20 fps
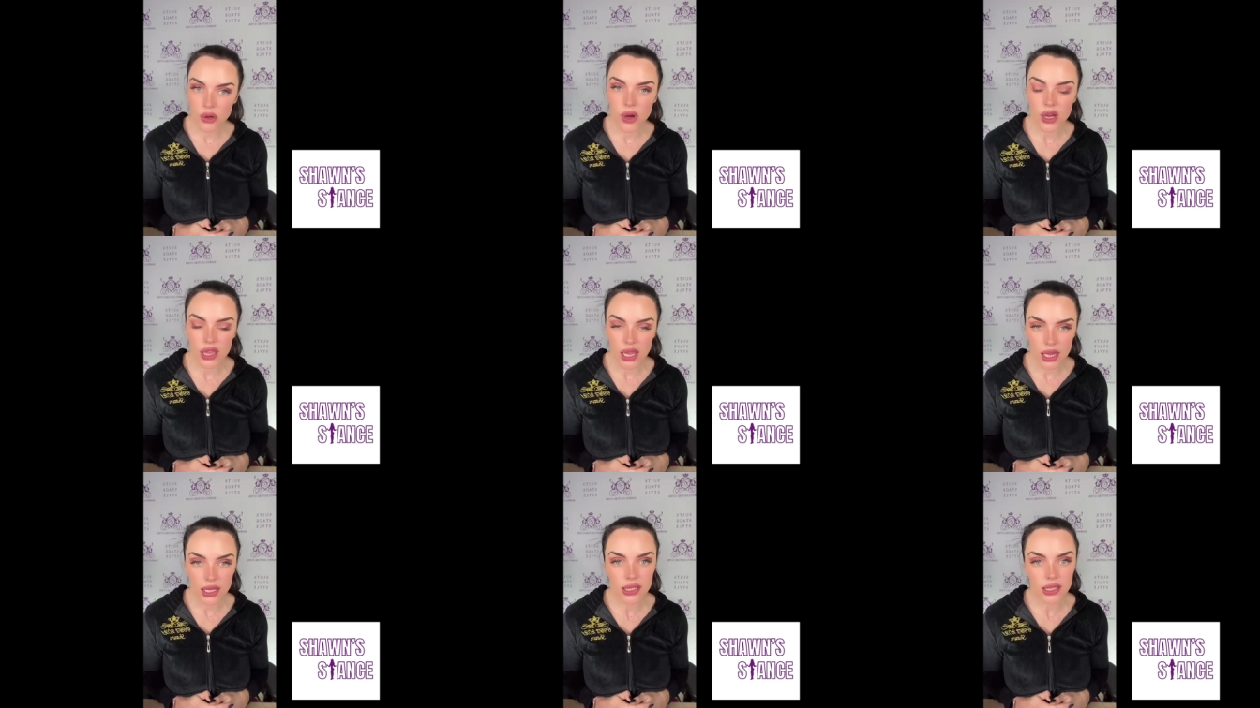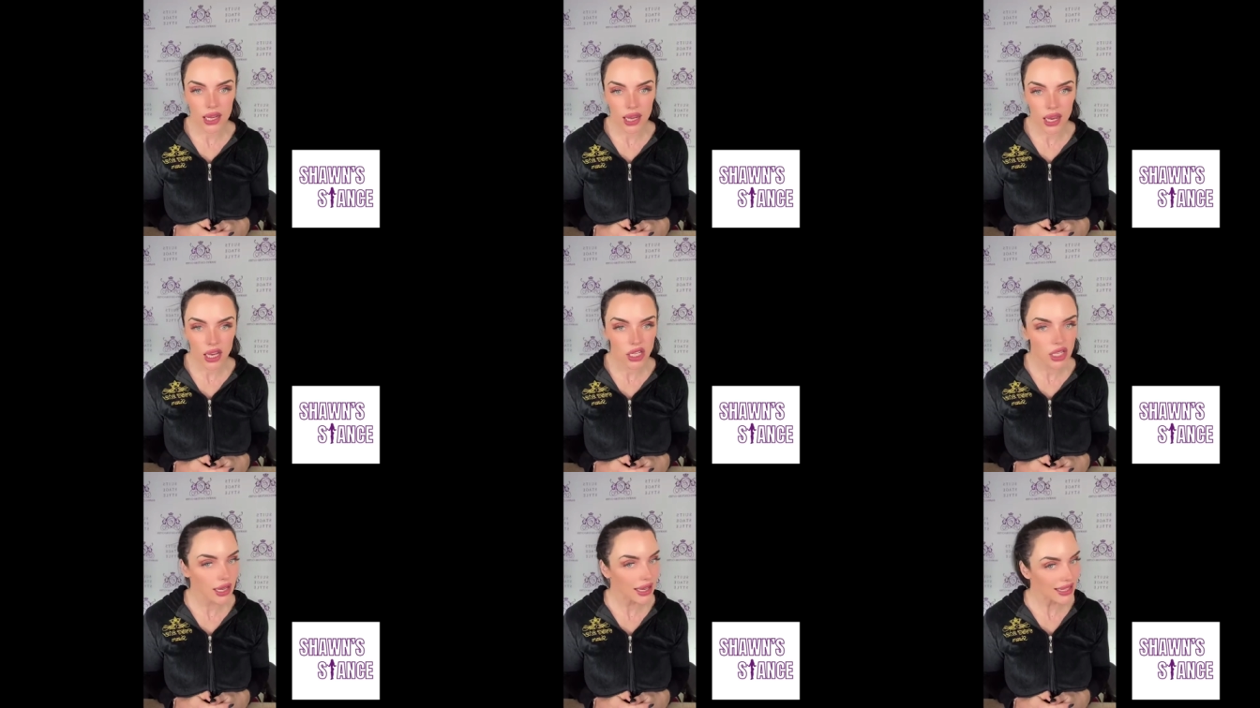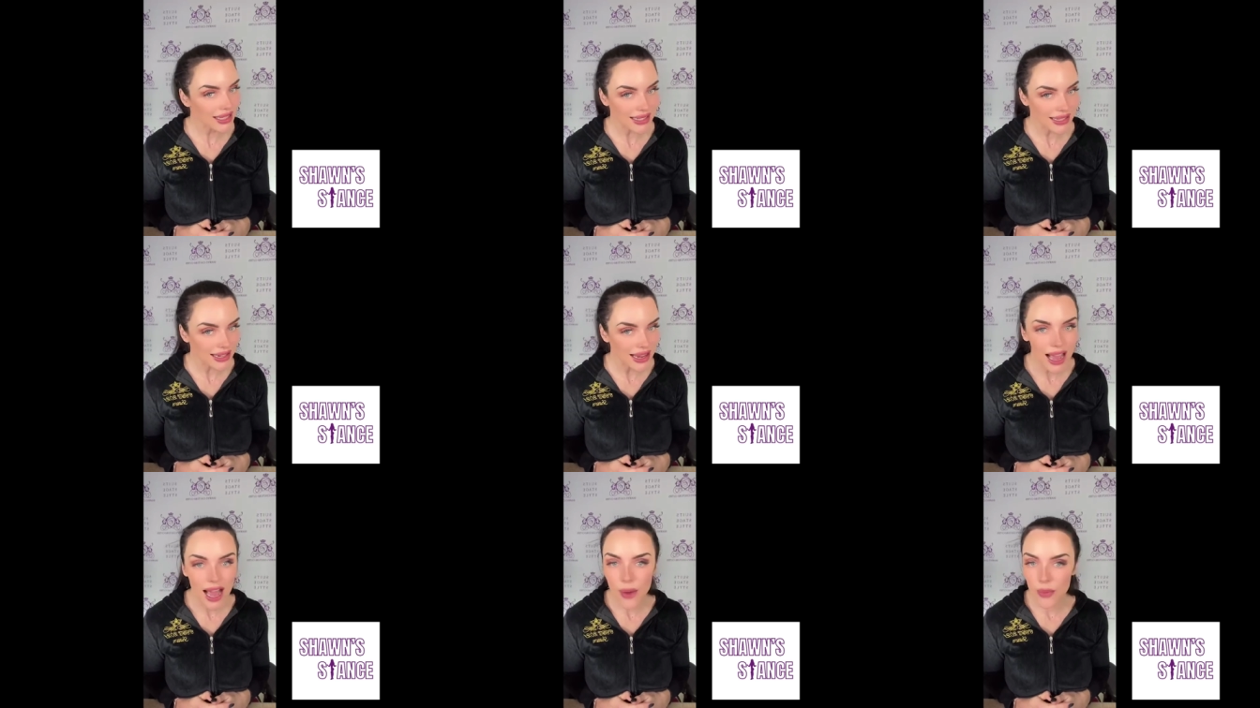to on that stage is
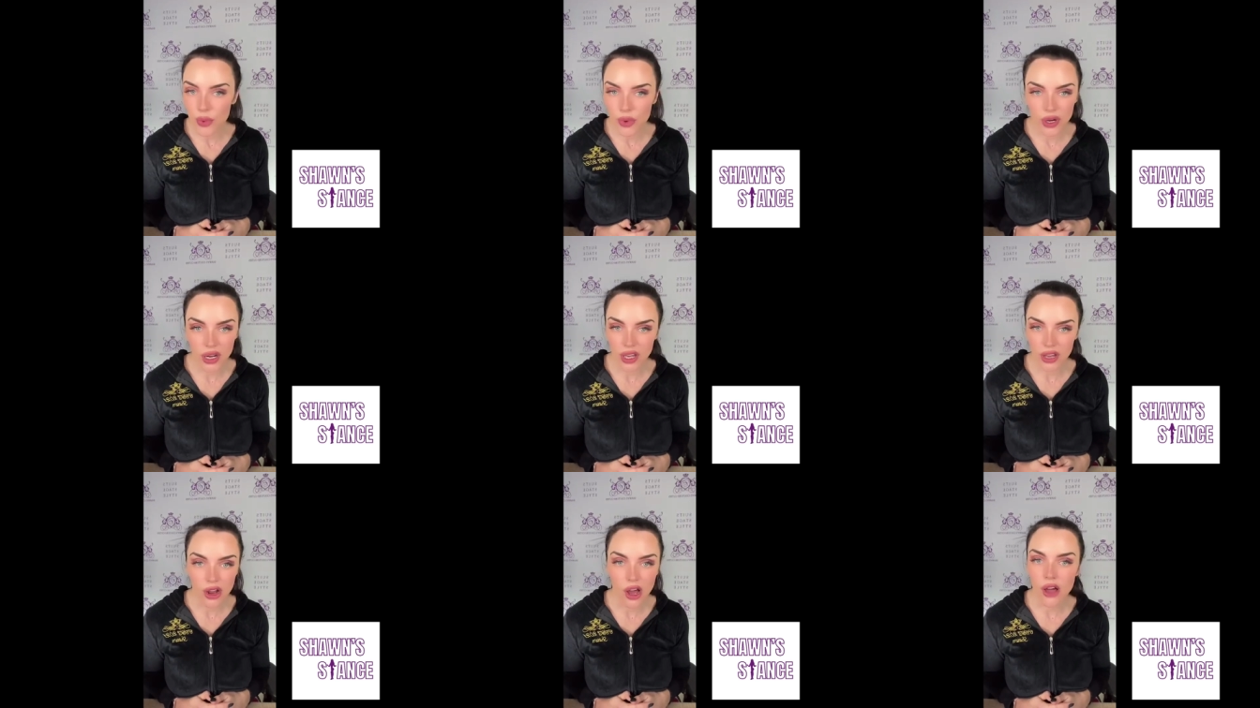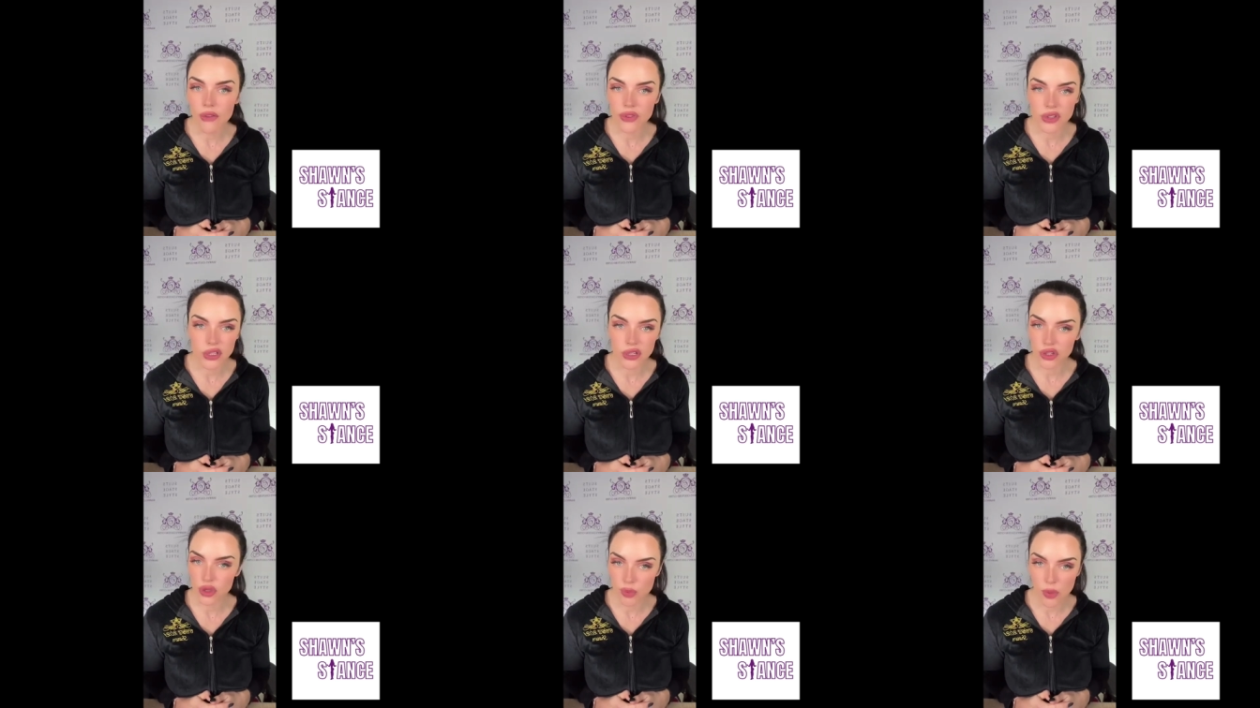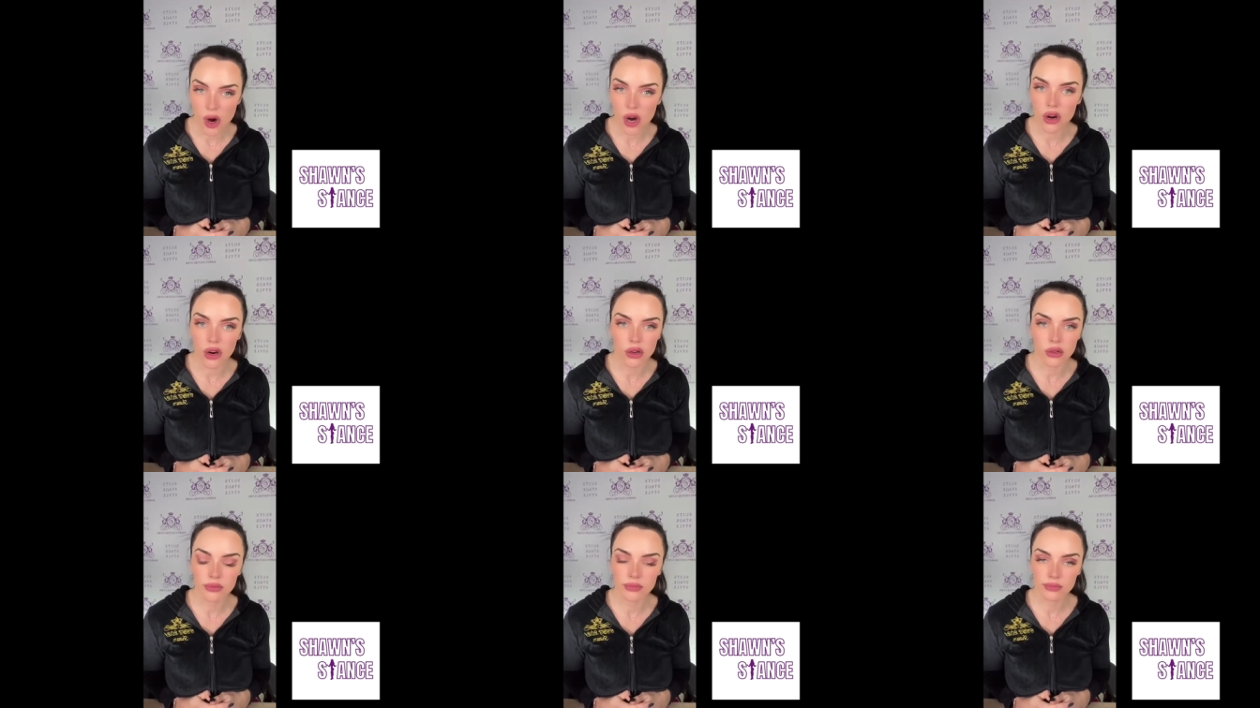not putting it off until
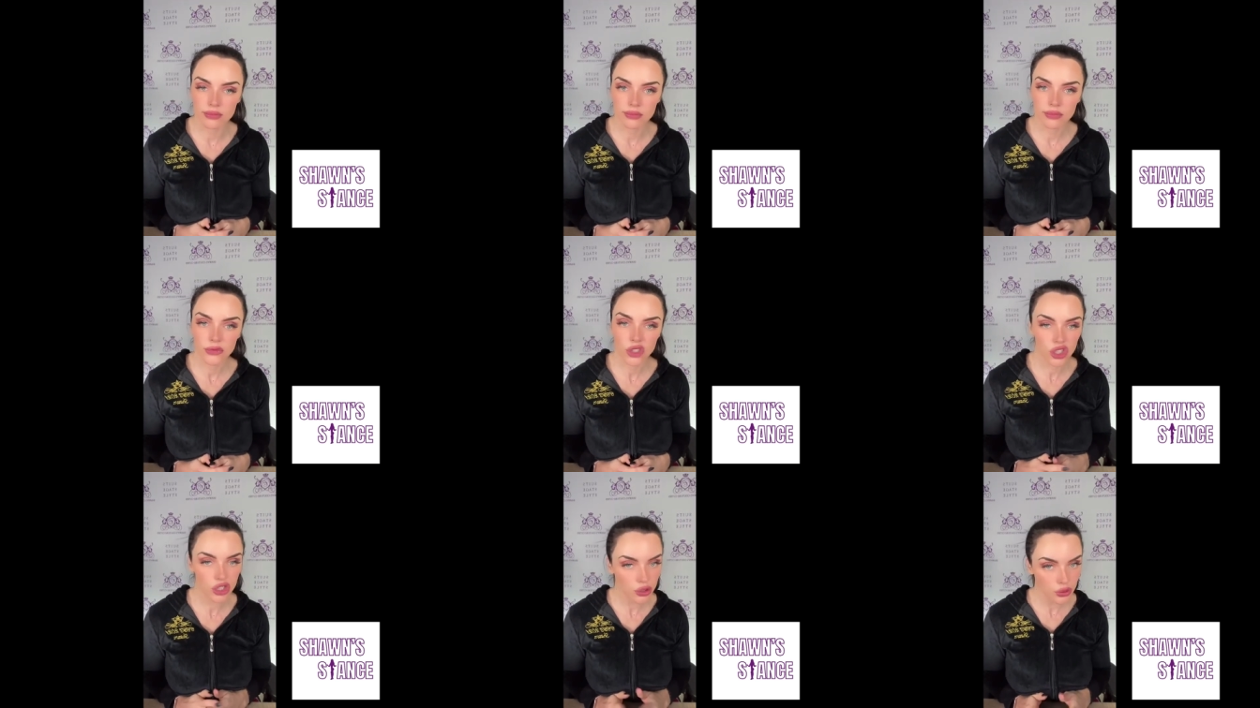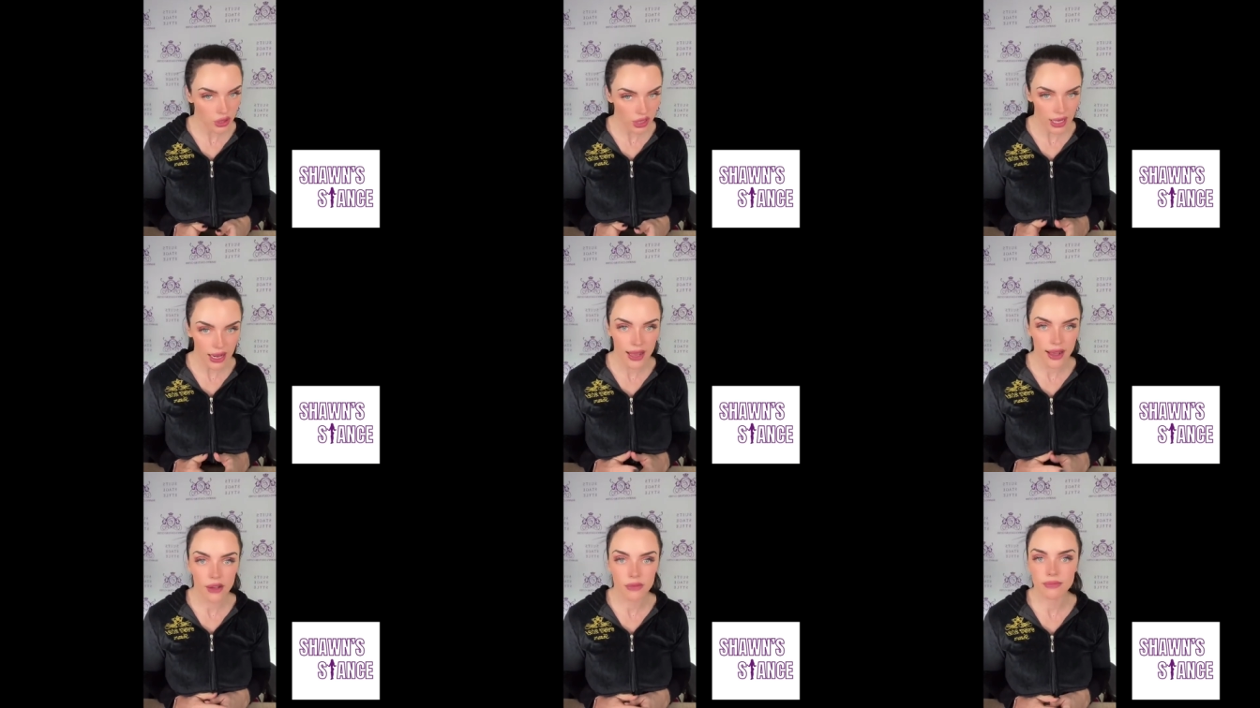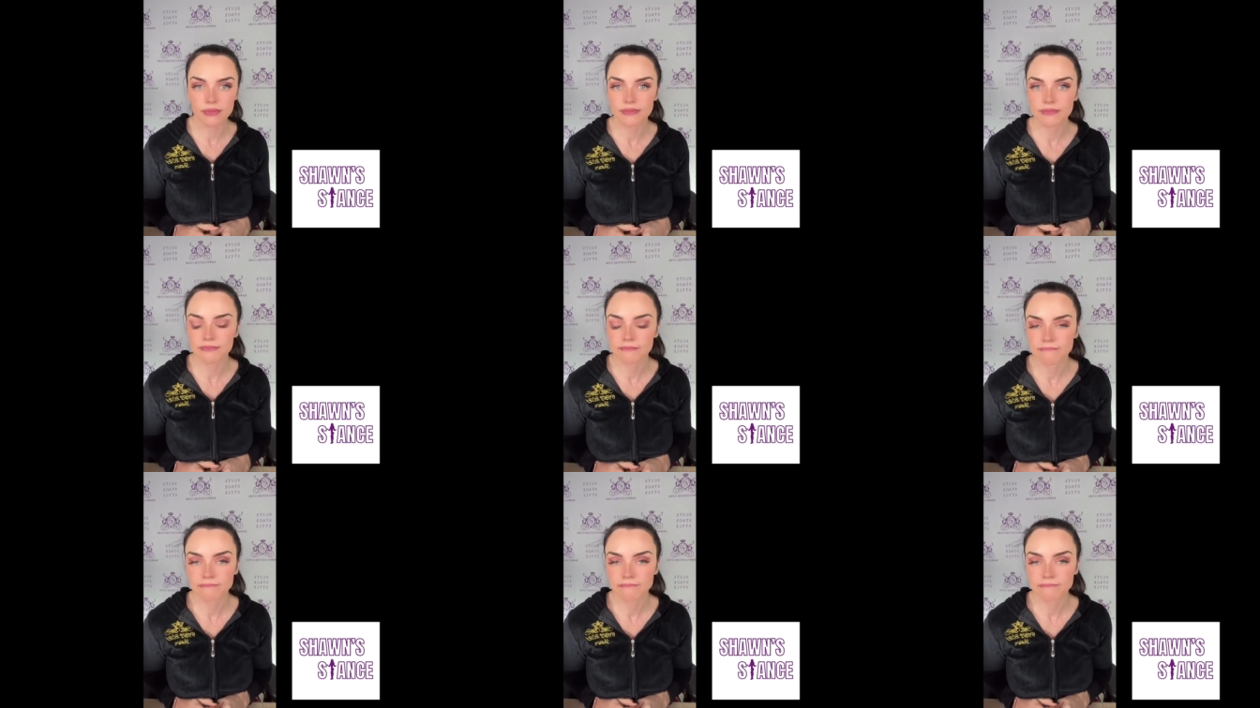tomorrow. She's doing it now.